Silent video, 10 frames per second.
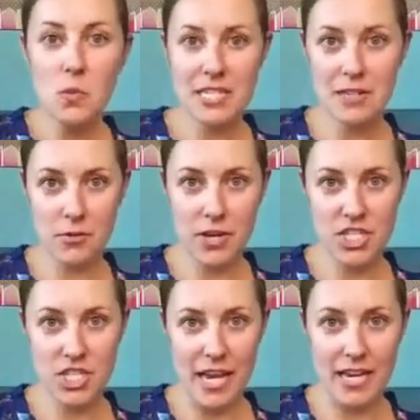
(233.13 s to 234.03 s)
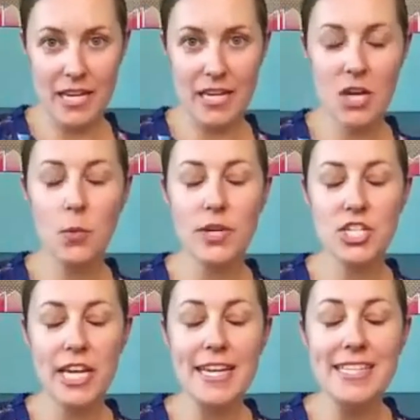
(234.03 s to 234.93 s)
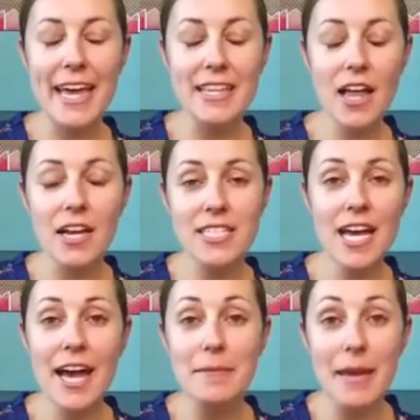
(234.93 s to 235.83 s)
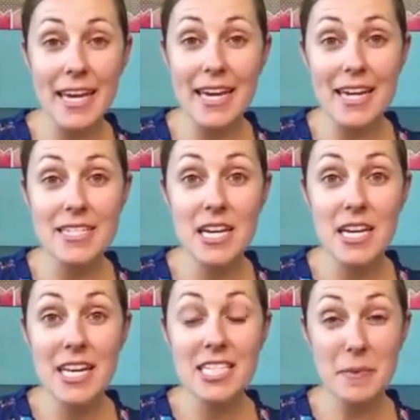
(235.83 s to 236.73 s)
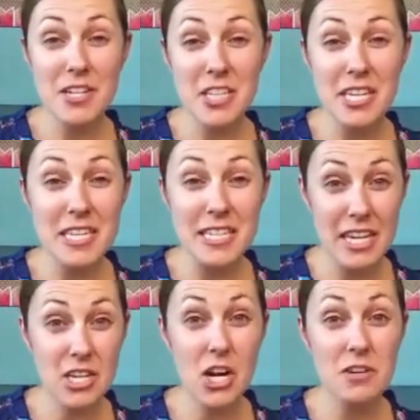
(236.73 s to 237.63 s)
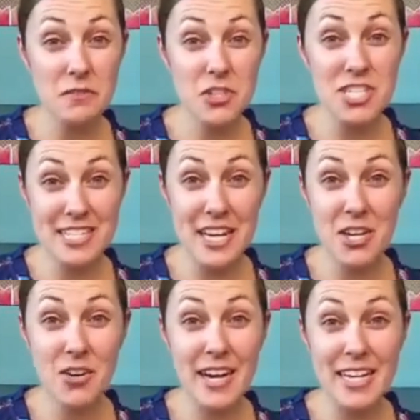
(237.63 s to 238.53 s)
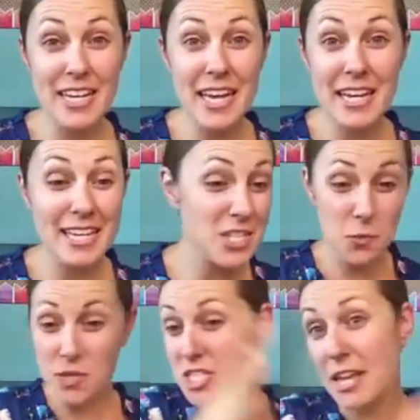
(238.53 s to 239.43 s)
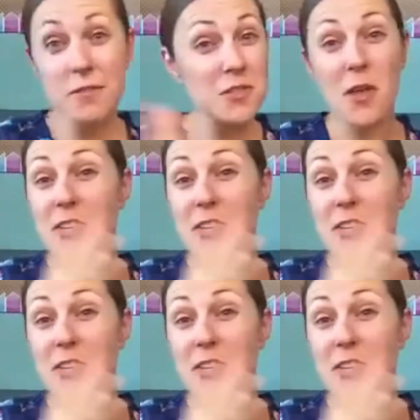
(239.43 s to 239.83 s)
was differentiated, which takes a lot of time. And especially in kindergarten, first and second grade, kids switch levels